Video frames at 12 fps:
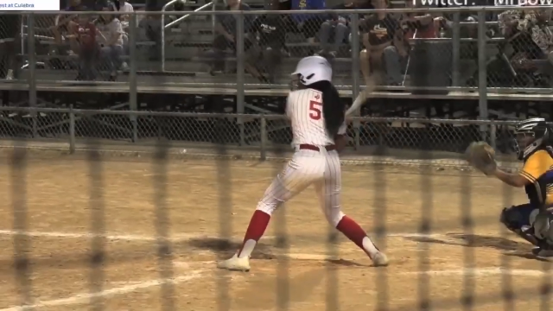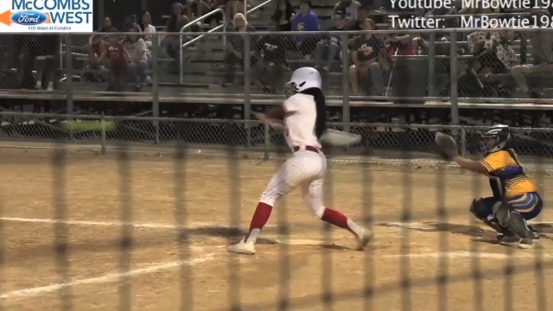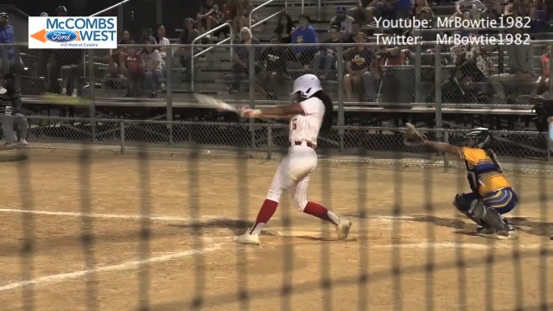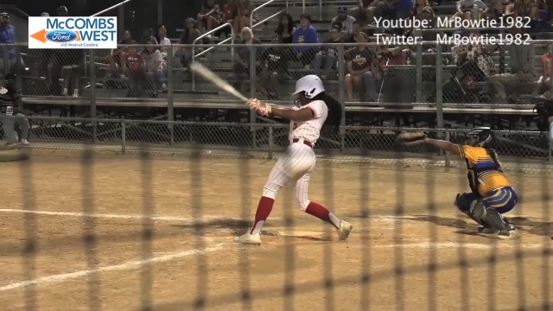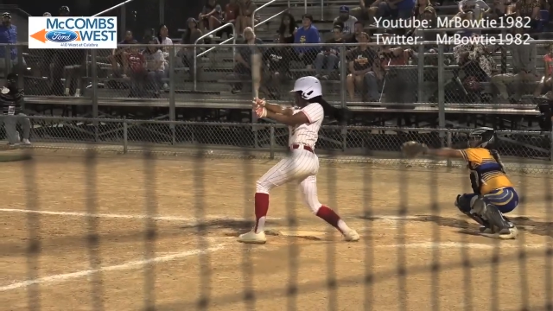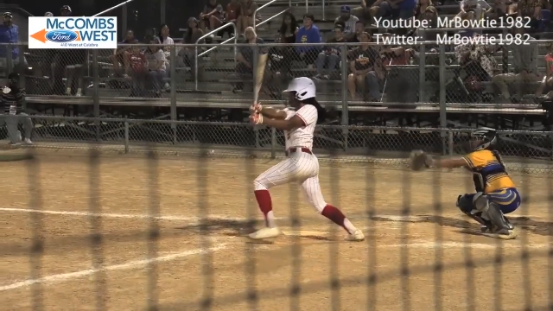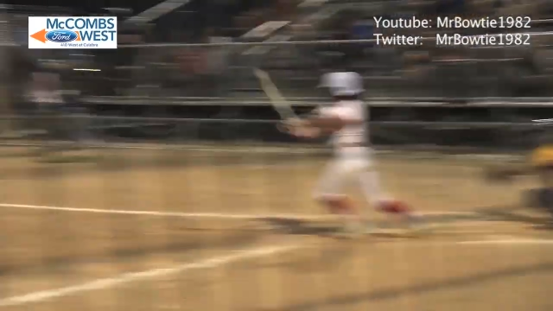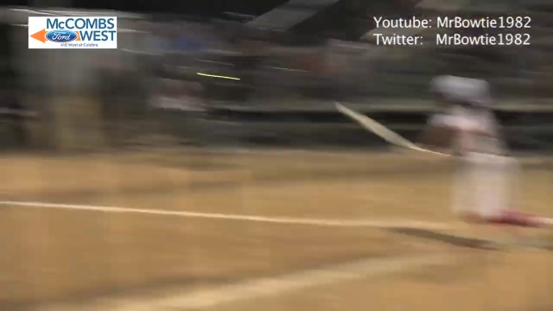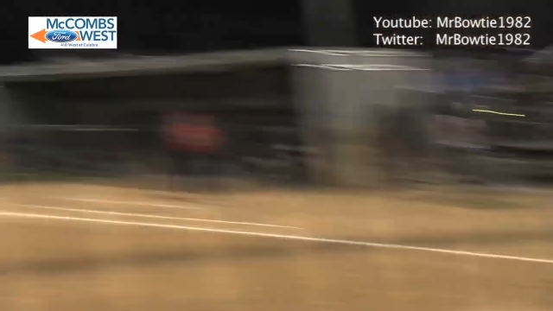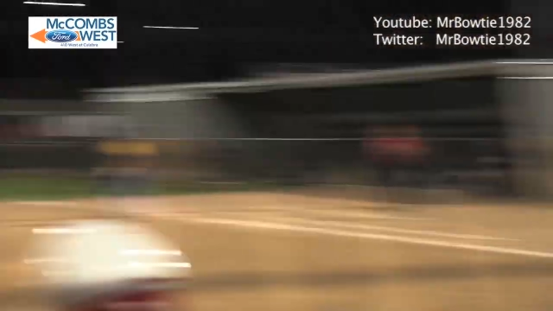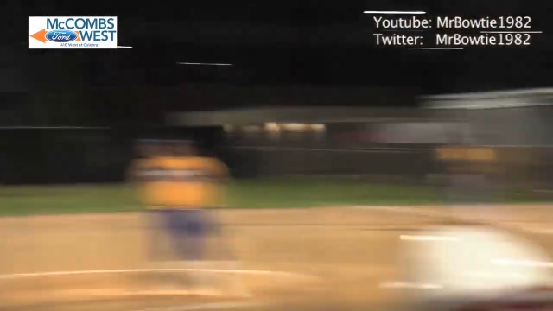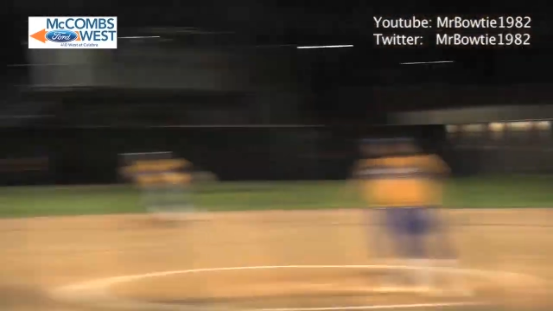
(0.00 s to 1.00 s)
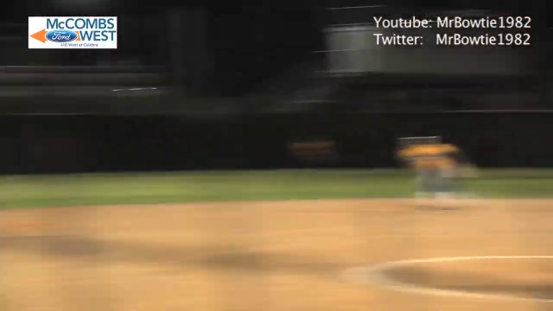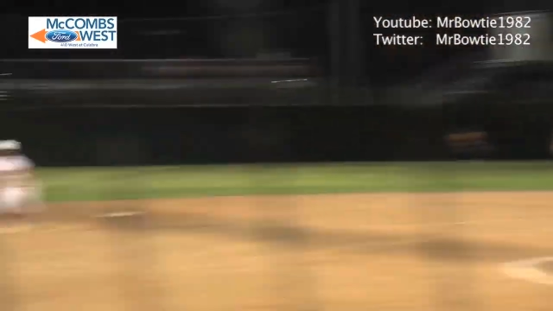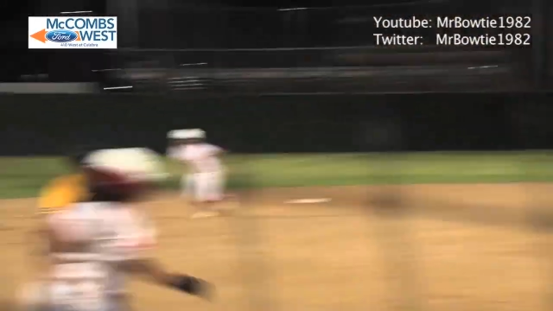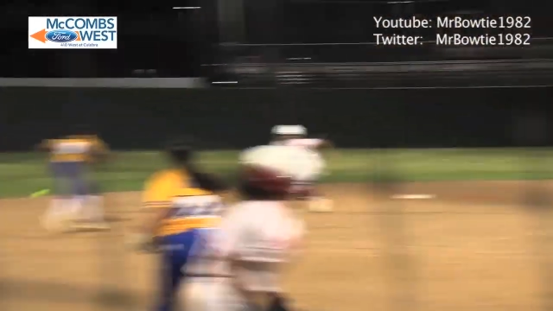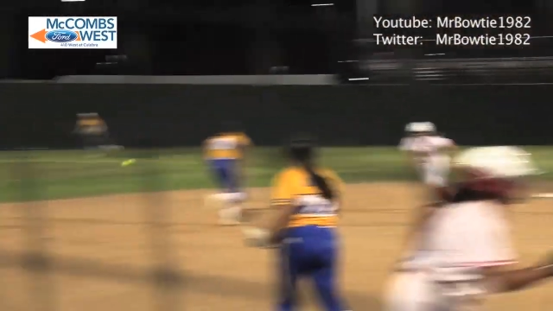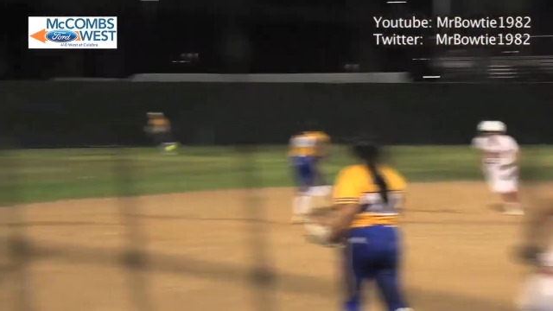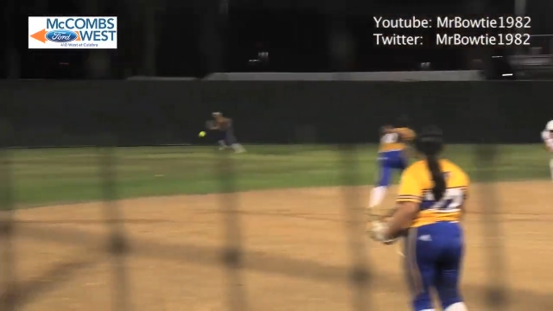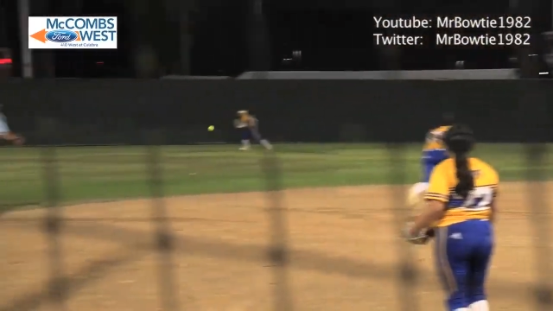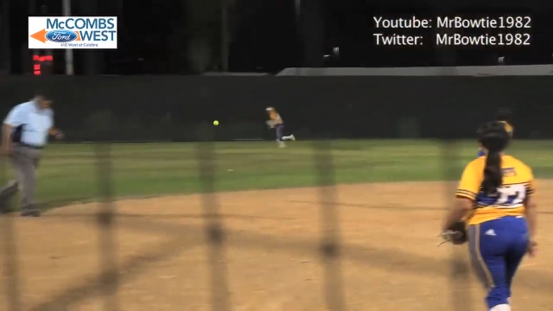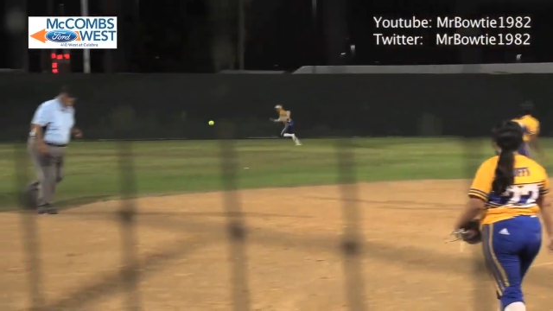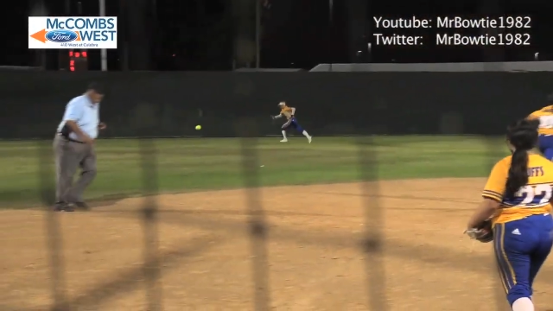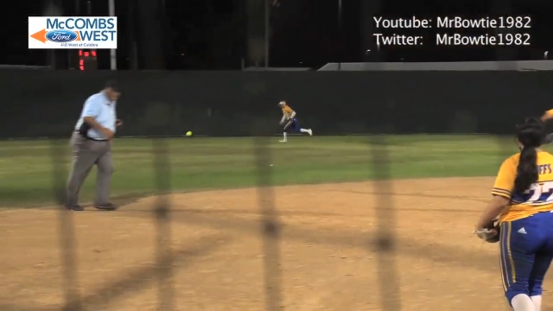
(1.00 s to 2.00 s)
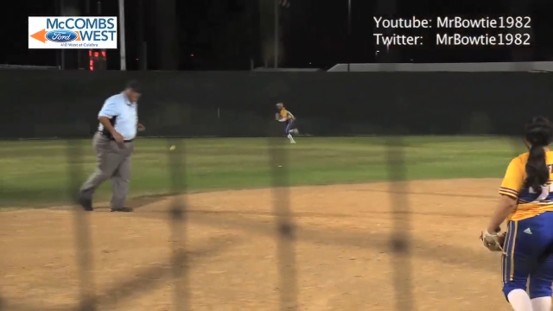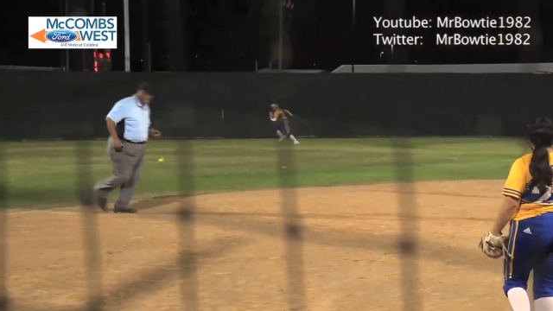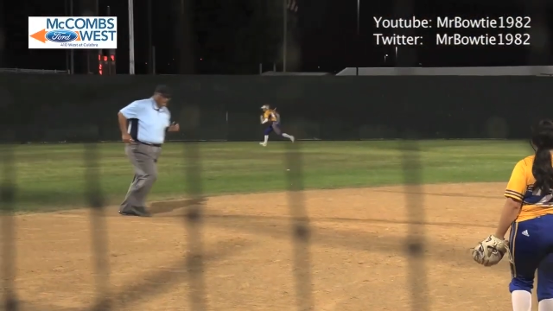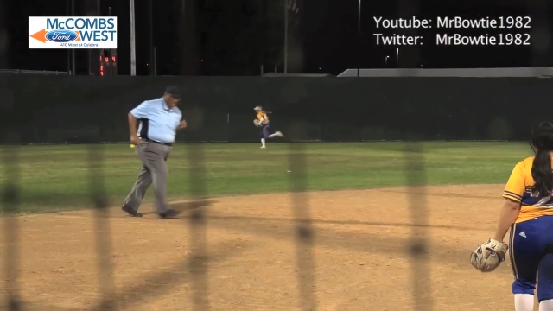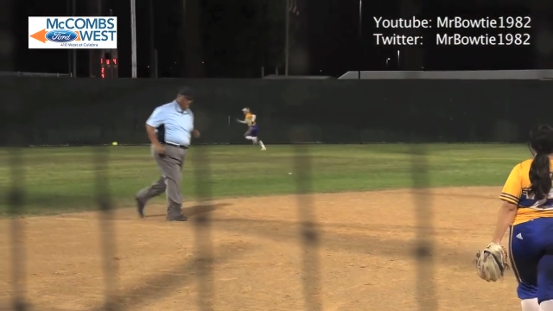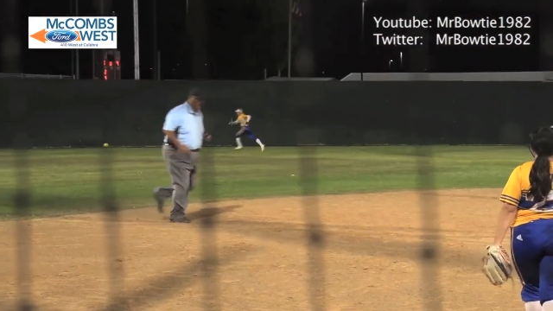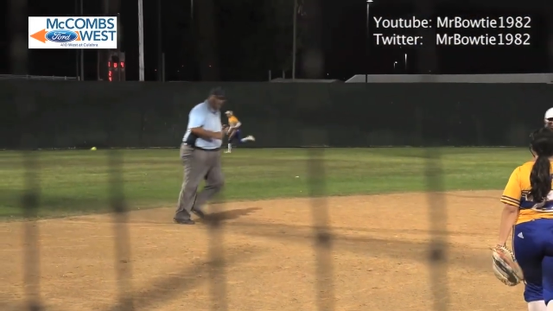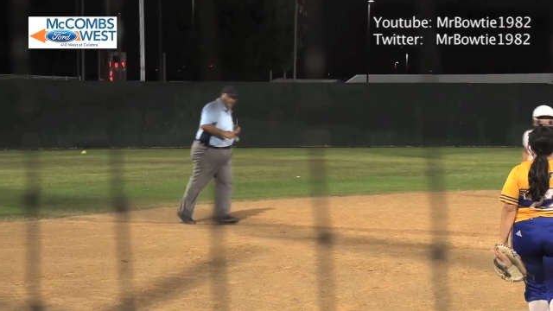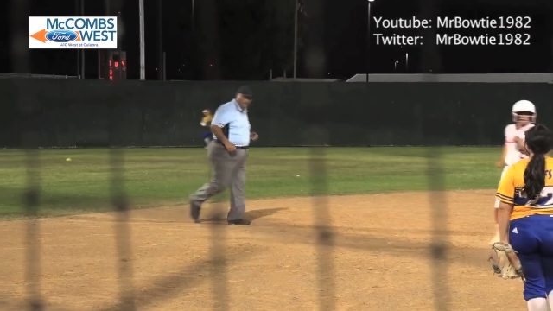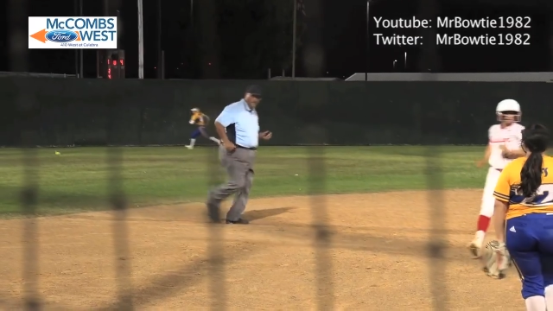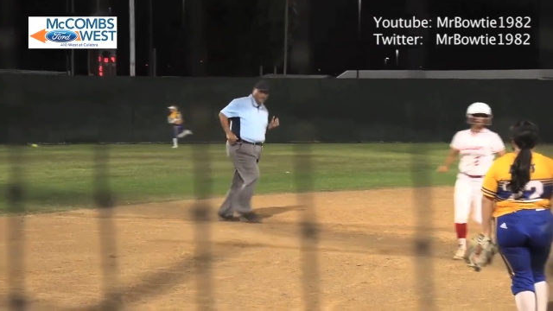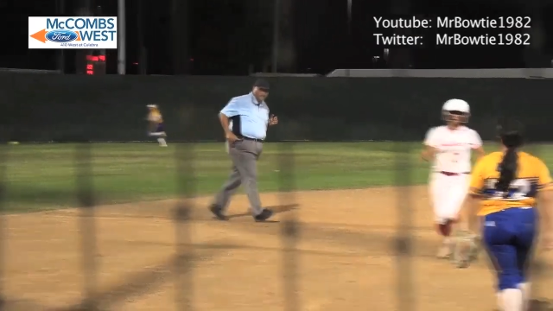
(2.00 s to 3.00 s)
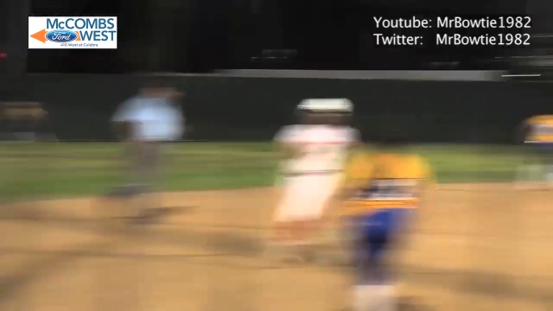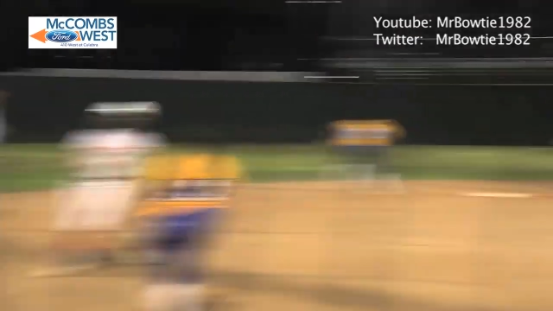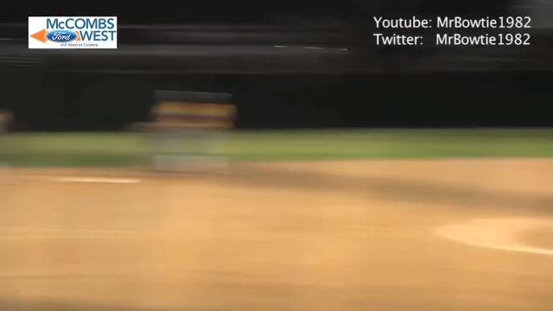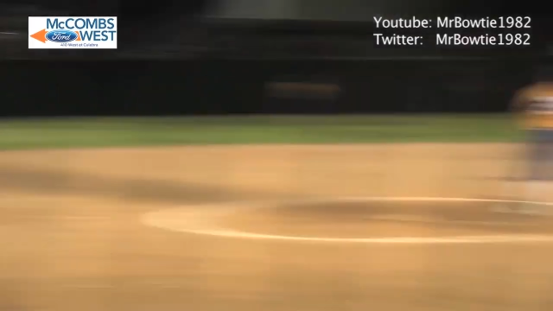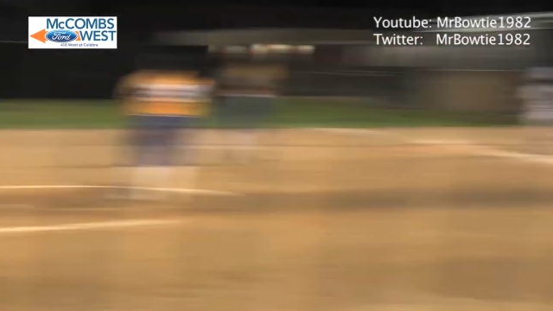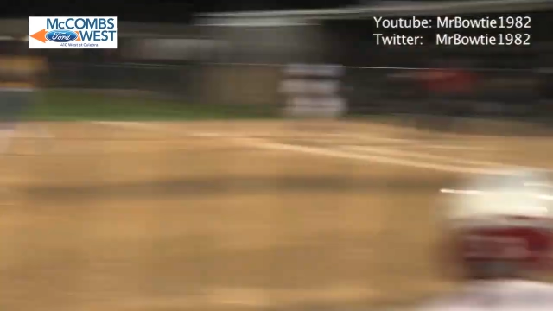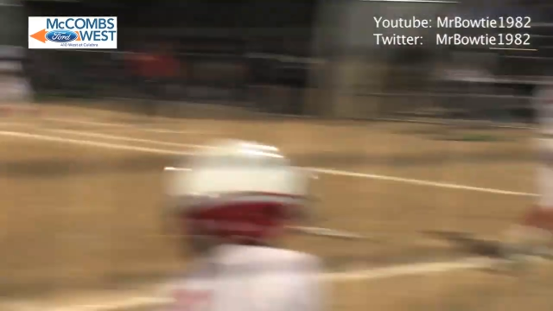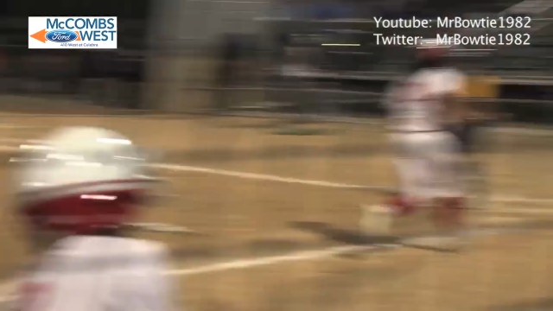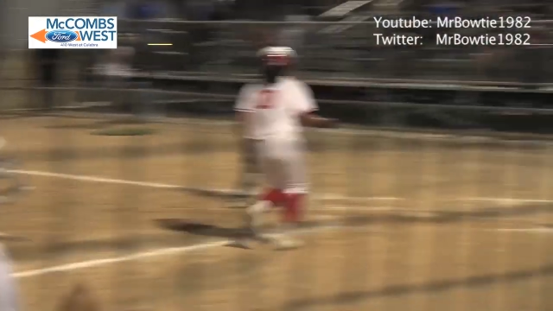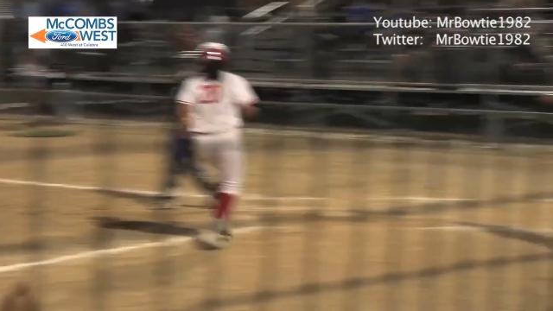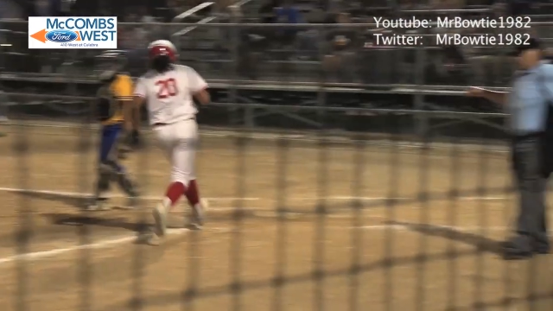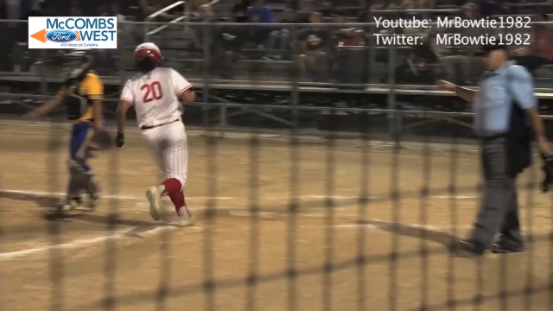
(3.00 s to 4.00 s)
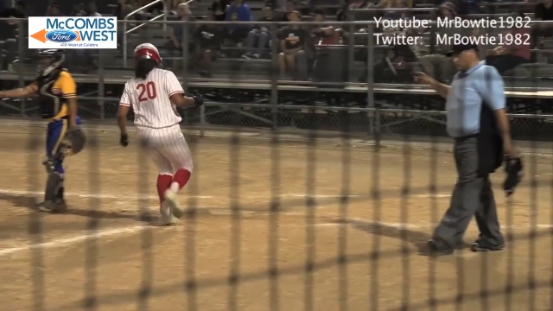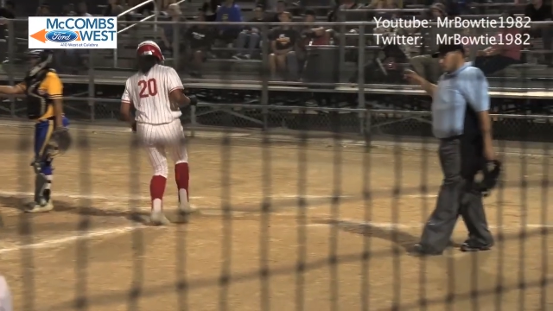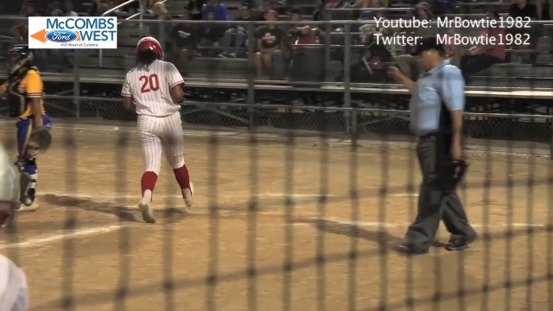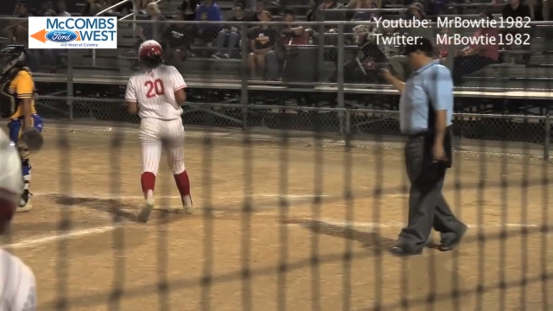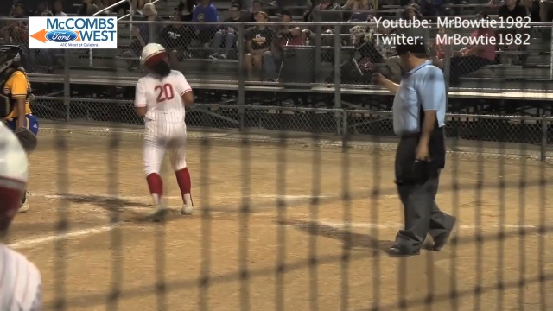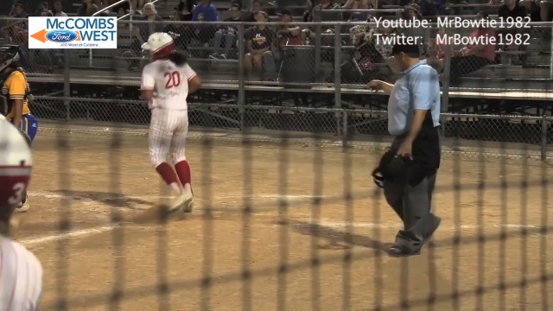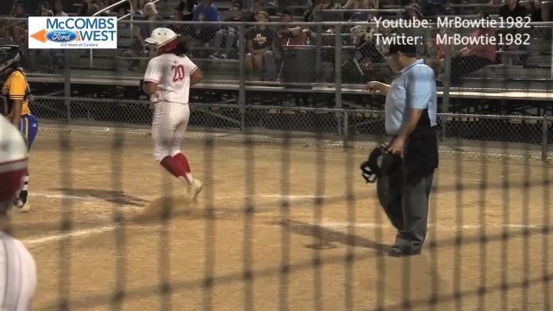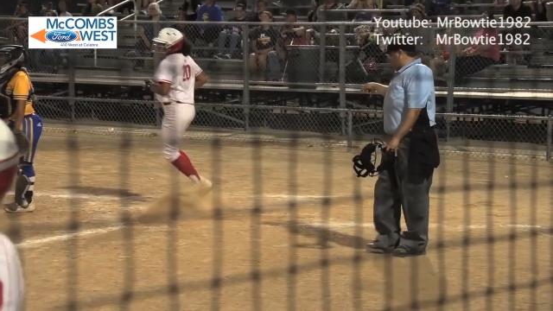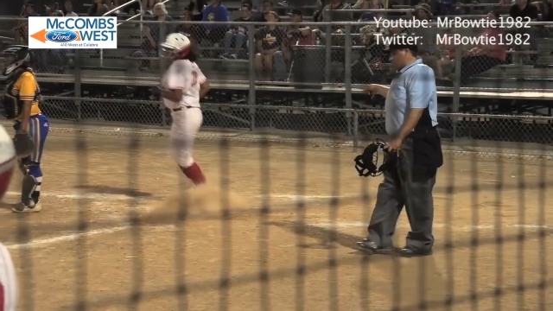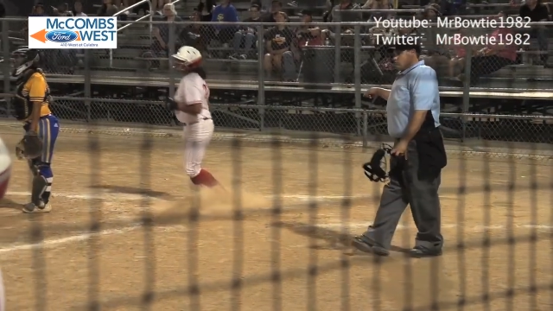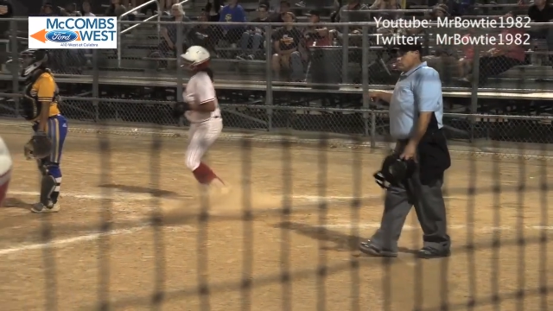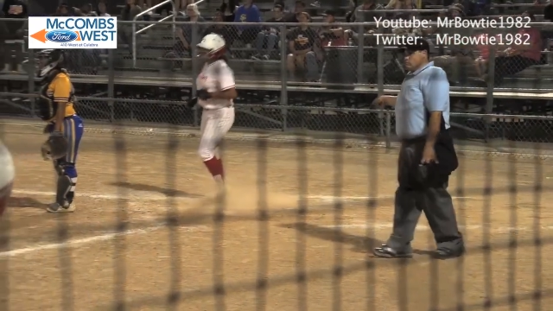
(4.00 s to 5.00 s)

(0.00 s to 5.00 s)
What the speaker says: [unreadable: no face in view]